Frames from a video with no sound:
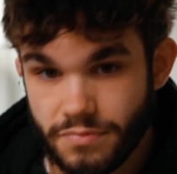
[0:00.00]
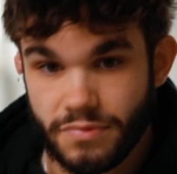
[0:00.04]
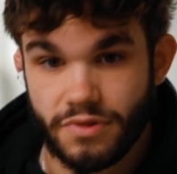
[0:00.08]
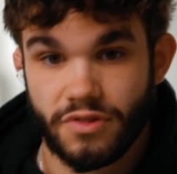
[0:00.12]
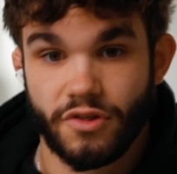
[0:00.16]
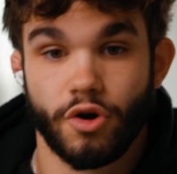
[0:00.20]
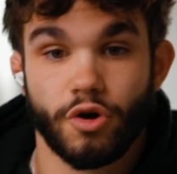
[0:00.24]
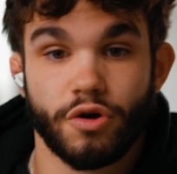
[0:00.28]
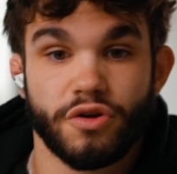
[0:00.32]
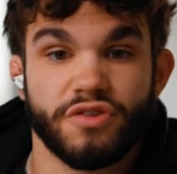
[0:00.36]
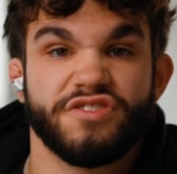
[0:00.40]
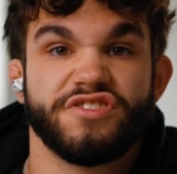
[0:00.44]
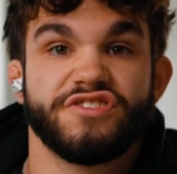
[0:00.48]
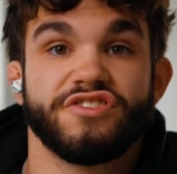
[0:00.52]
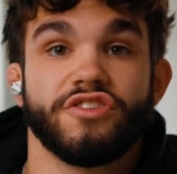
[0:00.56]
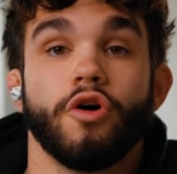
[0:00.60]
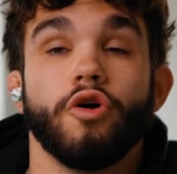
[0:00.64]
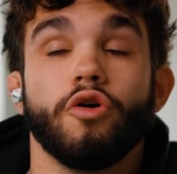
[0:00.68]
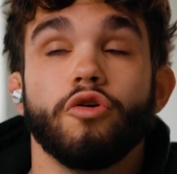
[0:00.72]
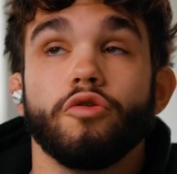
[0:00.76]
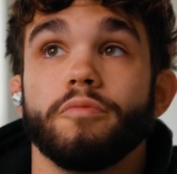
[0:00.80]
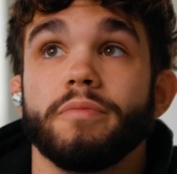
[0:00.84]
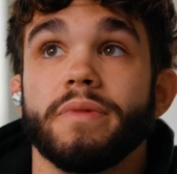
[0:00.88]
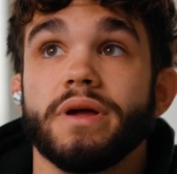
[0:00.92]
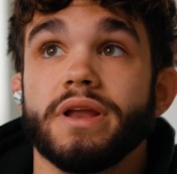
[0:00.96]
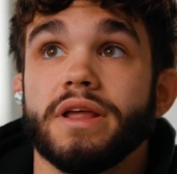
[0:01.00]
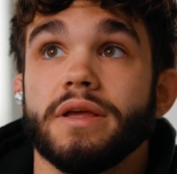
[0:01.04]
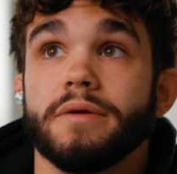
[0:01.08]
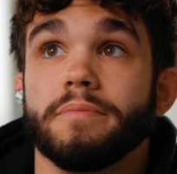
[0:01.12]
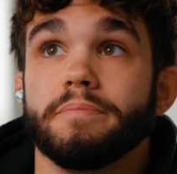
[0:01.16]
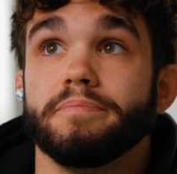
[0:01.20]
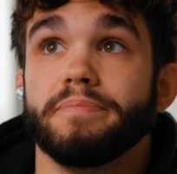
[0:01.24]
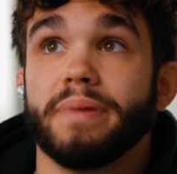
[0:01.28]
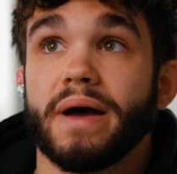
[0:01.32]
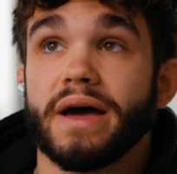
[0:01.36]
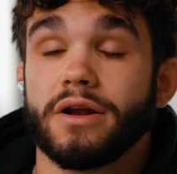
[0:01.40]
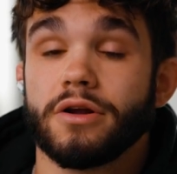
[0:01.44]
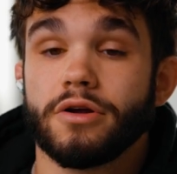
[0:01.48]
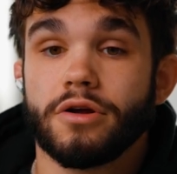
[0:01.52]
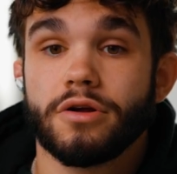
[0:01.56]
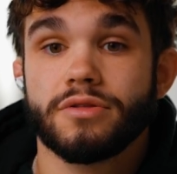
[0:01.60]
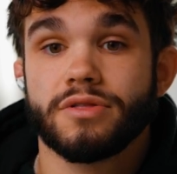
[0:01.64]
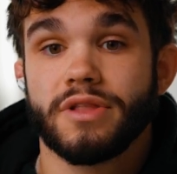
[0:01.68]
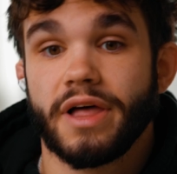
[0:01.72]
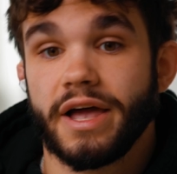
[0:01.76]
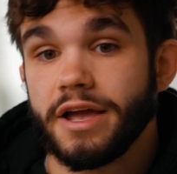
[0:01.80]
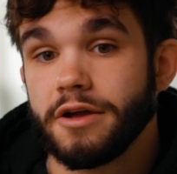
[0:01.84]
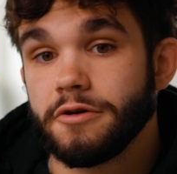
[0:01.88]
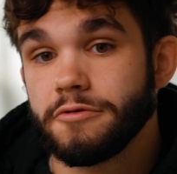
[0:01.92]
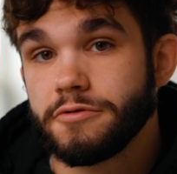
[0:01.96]
There are so many better
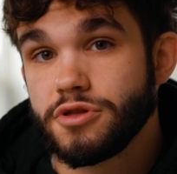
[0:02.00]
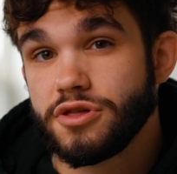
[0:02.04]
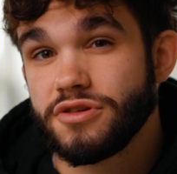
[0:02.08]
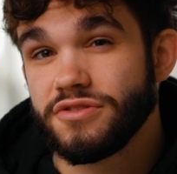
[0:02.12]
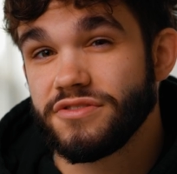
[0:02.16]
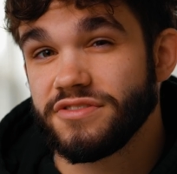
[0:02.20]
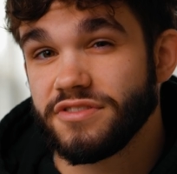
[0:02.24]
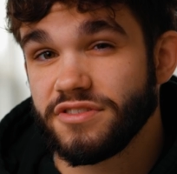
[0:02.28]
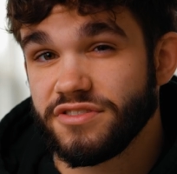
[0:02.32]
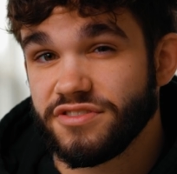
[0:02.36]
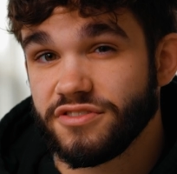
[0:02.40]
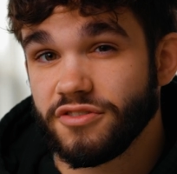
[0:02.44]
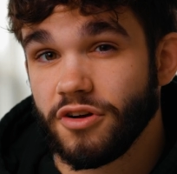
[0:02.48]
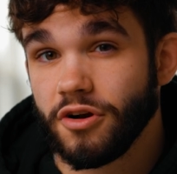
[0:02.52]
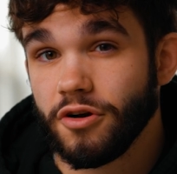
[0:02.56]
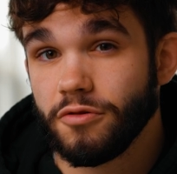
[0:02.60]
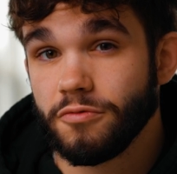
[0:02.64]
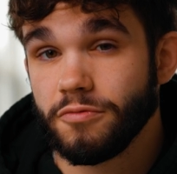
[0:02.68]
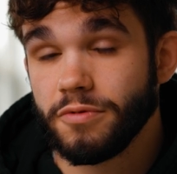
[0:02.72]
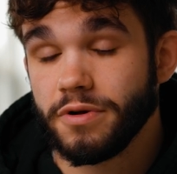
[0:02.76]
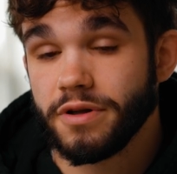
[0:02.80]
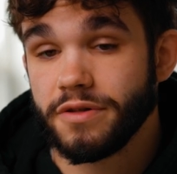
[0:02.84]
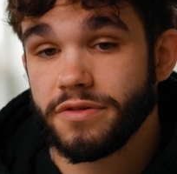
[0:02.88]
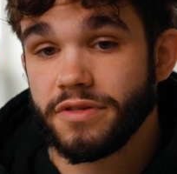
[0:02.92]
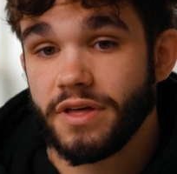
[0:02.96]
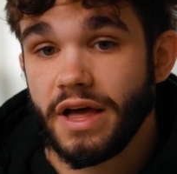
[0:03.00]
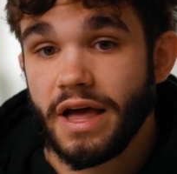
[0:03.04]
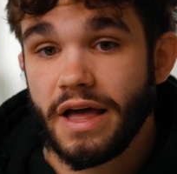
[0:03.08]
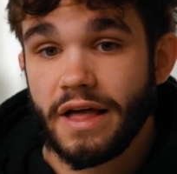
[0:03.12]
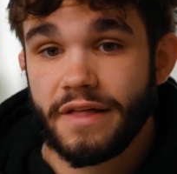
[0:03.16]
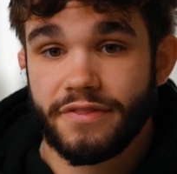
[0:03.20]
languages to start with